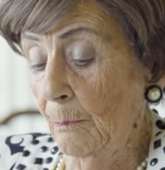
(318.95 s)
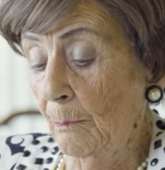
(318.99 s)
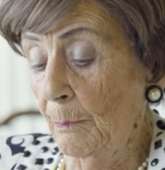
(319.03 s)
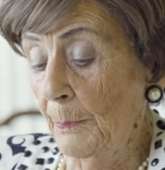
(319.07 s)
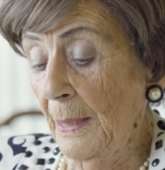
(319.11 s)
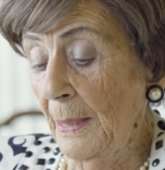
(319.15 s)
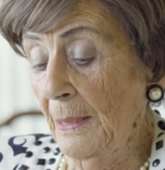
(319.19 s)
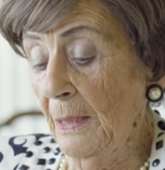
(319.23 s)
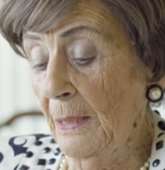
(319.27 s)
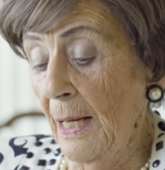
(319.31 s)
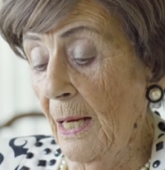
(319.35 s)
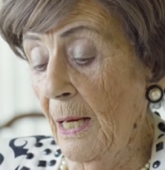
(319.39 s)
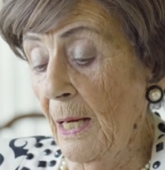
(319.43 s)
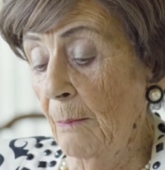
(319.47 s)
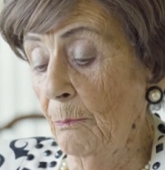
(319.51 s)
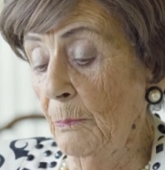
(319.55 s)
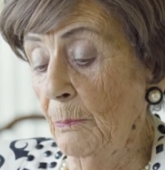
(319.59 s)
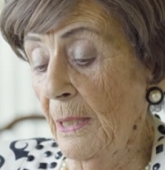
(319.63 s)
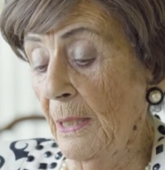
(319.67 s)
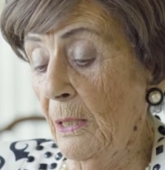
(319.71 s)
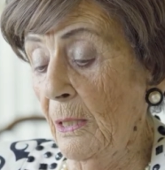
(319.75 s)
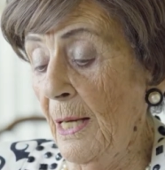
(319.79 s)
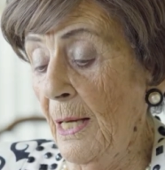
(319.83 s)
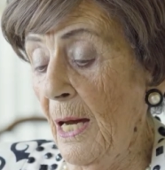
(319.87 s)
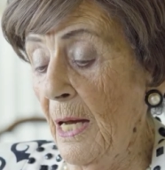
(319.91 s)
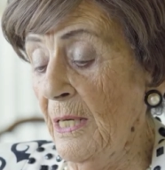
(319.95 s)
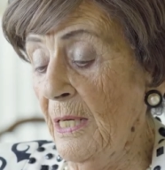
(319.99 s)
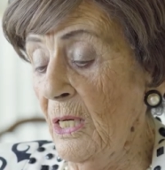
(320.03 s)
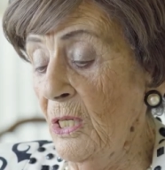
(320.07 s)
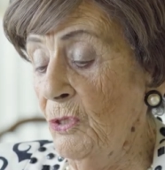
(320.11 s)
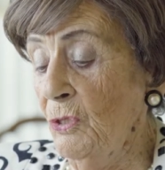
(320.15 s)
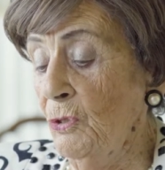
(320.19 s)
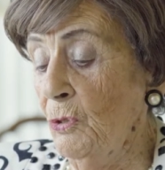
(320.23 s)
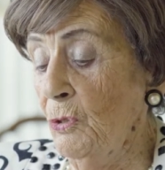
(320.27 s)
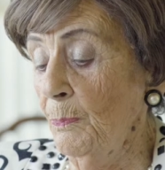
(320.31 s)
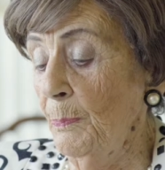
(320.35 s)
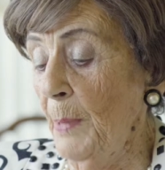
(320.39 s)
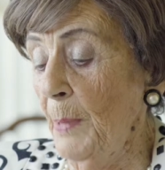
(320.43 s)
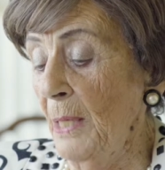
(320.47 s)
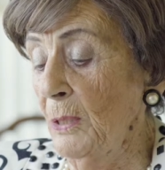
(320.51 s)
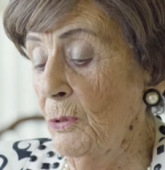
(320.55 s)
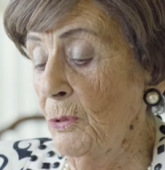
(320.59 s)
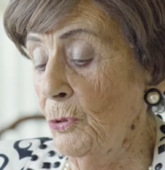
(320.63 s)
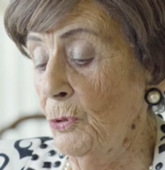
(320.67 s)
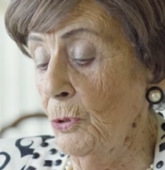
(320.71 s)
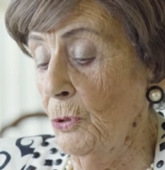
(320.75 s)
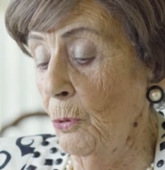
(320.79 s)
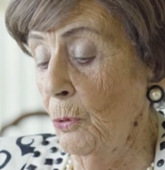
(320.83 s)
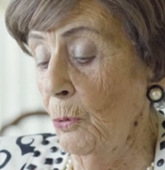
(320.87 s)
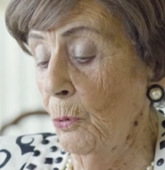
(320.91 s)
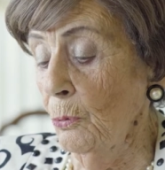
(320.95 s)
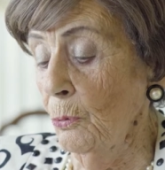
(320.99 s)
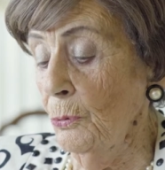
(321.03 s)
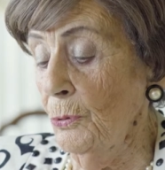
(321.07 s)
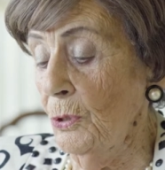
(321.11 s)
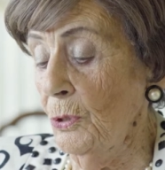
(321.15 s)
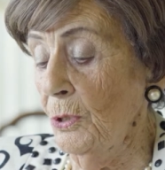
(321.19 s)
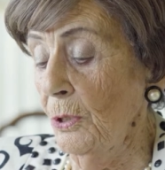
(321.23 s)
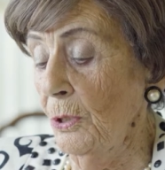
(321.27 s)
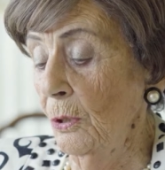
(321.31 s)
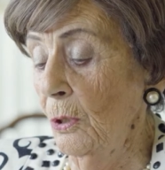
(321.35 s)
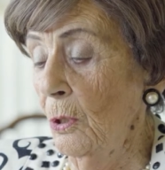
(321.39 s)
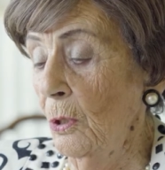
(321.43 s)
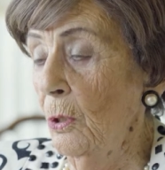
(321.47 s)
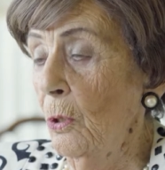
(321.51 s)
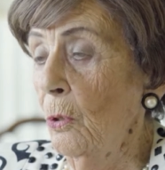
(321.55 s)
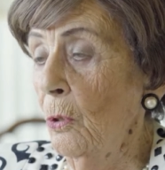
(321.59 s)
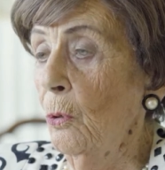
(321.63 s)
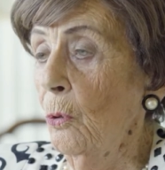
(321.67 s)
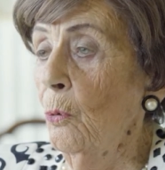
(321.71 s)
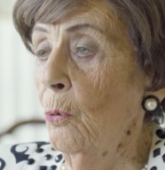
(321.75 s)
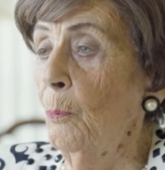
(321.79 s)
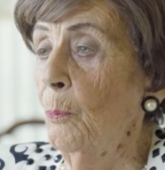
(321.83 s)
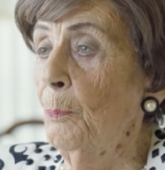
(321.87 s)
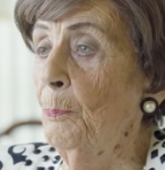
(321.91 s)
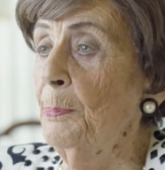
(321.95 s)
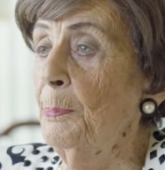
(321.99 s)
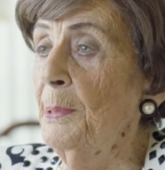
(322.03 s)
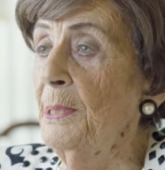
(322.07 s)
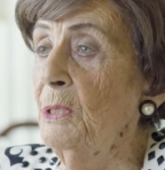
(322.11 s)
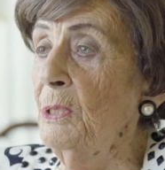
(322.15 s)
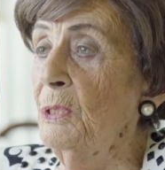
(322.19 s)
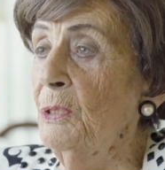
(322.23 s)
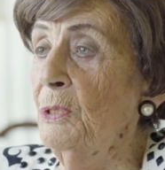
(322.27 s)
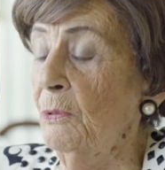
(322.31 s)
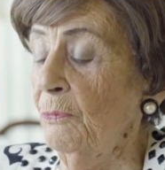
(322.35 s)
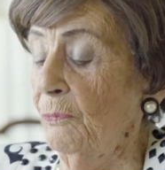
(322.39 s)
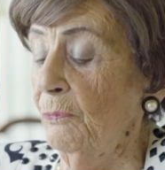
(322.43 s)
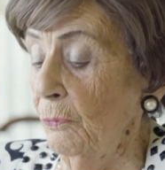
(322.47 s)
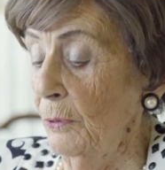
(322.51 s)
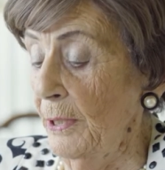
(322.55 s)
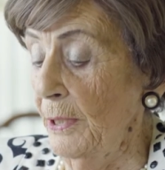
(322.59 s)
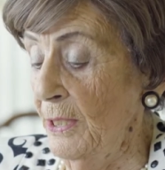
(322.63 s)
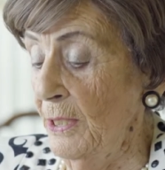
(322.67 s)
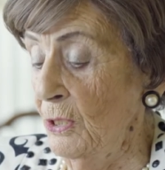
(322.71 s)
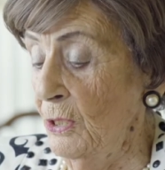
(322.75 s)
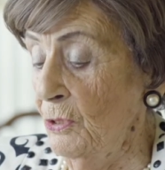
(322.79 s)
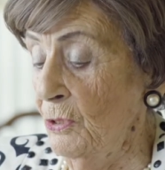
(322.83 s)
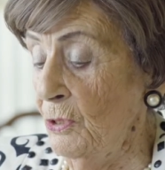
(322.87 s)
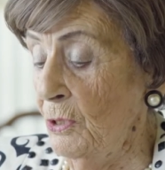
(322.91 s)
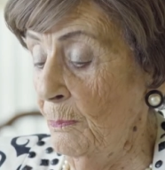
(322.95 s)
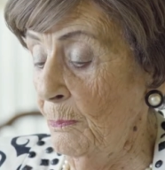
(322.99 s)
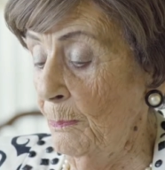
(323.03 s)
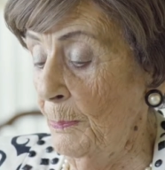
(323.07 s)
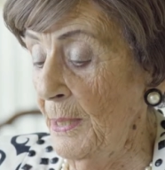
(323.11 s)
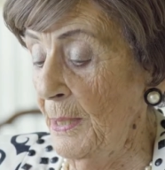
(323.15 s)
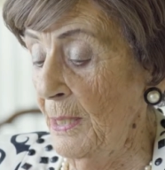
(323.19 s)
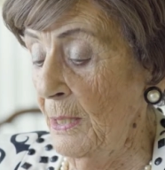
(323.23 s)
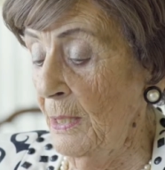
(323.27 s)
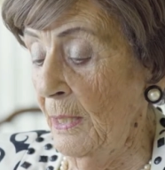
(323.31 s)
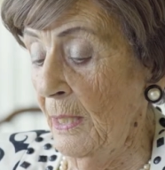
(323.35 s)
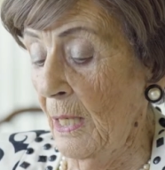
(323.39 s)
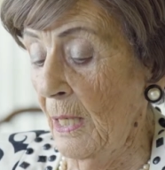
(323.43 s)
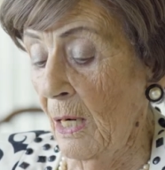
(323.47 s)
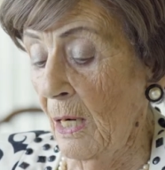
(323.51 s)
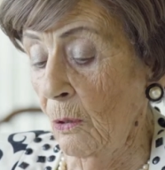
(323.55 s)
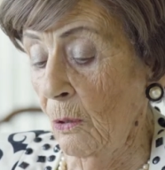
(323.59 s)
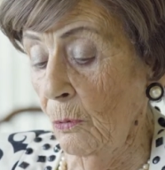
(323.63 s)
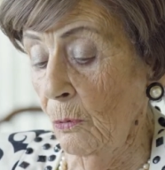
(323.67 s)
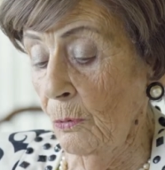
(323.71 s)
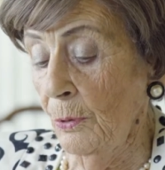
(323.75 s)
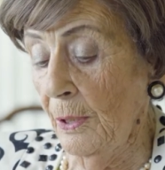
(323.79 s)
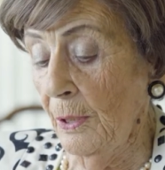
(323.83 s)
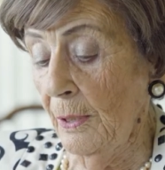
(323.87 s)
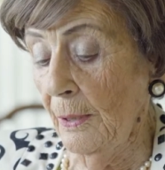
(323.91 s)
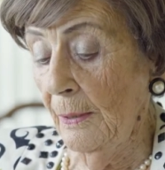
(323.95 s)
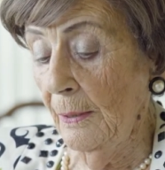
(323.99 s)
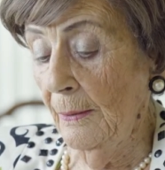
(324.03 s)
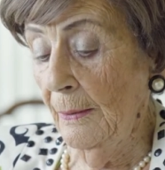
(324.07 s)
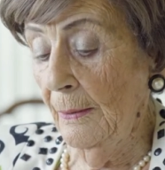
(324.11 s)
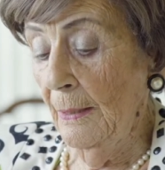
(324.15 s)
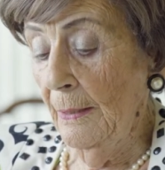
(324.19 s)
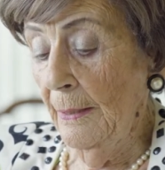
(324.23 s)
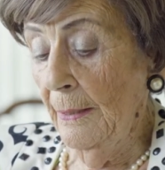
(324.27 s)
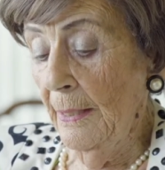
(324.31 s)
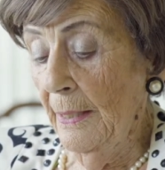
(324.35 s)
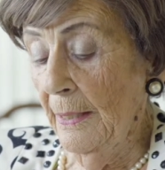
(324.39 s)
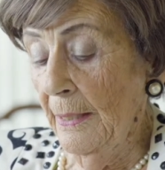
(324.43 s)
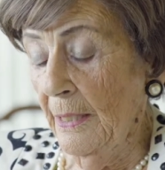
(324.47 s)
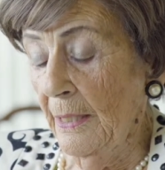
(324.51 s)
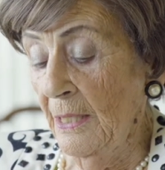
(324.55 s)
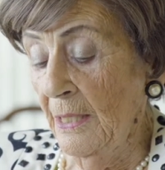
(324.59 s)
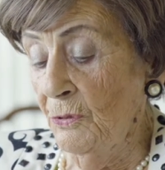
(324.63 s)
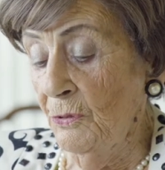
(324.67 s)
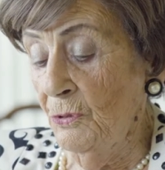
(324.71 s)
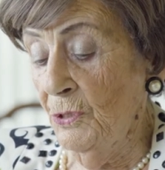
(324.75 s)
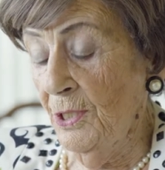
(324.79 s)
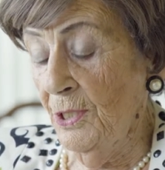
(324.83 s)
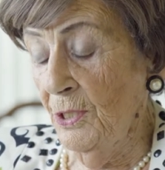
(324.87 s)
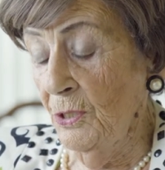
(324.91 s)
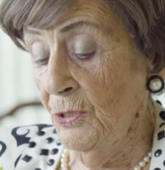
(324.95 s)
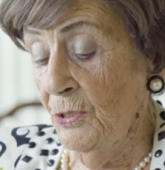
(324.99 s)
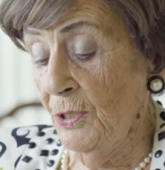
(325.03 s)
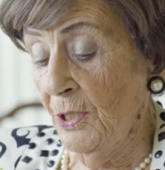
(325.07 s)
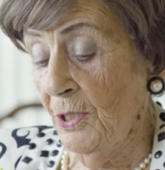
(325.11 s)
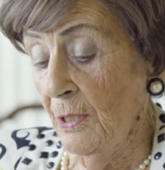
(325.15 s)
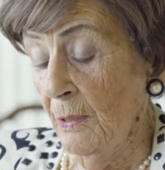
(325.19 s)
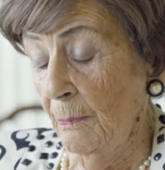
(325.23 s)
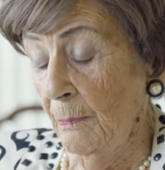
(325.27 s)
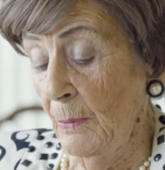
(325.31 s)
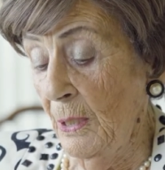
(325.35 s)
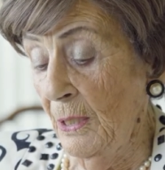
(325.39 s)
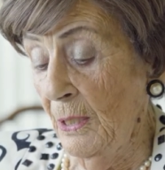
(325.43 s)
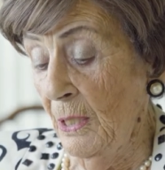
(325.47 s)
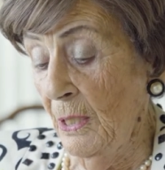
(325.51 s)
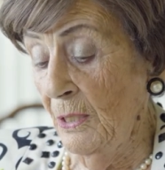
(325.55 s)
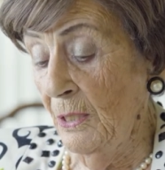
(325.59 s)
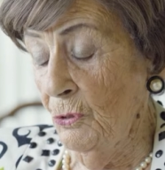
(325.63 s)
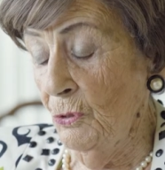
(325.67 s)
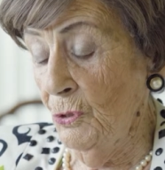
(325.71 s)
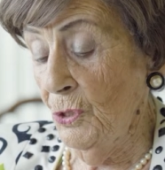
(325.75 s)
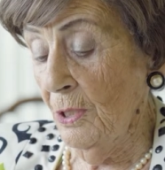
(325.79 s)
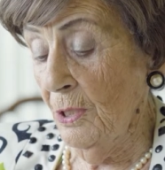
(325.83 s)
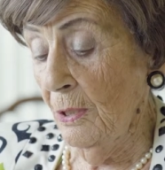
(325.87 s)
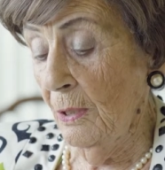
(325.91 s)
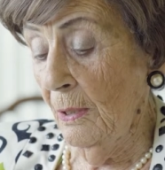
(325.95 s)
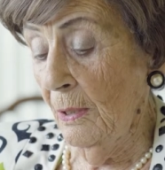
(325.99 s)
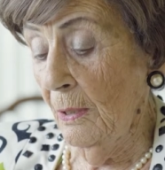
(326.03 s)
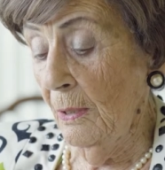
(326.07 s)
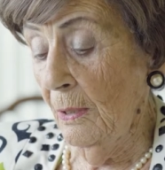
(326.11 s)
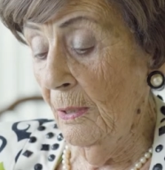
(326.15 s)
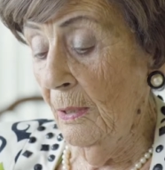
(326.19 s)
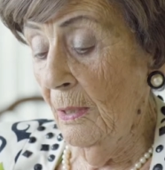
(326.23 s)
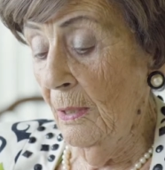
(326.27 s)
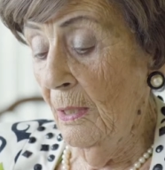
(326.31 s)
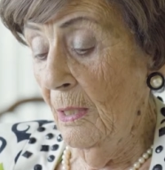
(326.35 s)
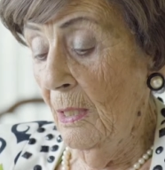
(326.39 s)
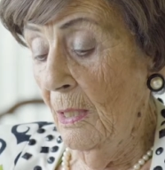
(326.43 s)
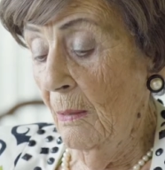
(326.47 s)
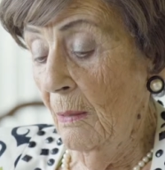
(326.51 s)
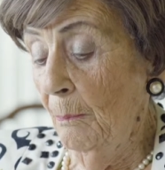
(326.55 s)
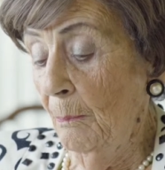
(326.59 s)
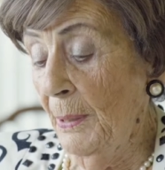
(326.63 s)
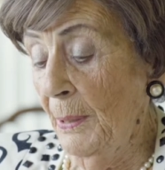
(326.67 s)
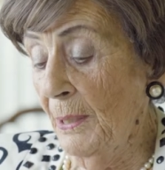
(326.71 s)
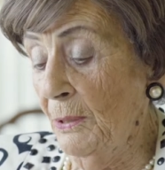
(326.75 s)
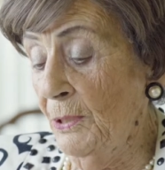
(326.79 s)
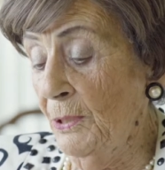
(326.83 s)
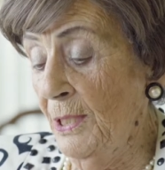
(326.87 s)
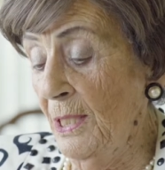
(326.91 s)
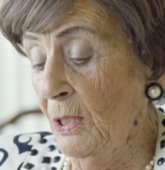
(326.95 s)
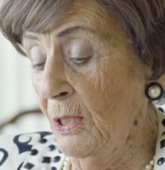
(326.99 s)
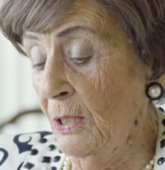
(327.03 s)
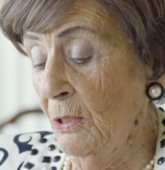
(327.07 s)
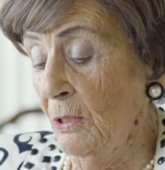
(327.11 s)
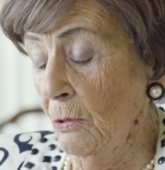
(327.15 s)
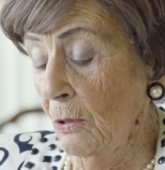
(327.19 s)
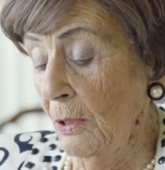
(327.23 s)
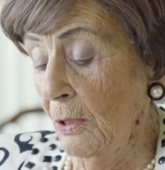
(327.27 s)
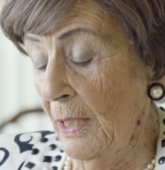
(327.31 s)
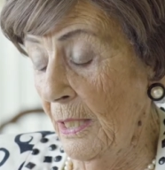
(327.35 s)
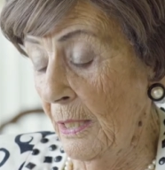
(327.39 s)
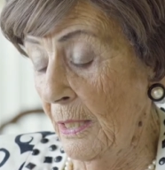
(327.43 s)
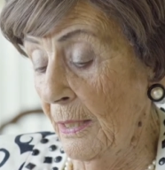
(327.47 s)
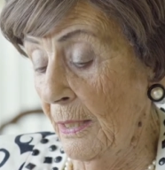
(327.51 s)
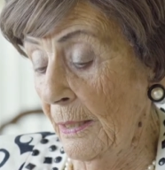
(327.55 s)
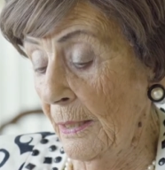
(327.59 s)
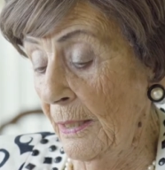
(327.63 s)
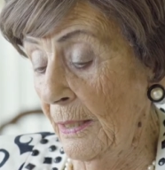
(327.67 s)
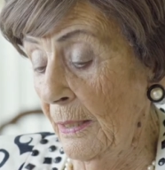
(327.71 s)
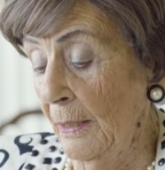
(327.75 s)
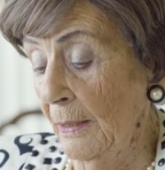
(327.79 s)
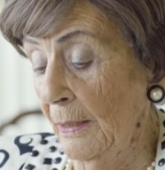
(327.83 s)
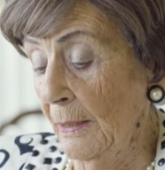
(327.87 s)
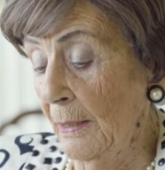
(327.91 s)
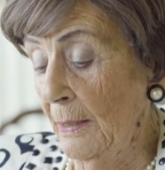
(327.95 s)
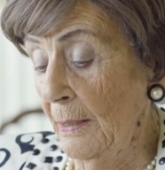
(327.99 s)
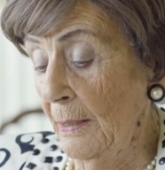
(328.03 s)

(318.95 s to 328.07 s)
but I'm encouraged by those who peacefully speak out against discrimination, particularly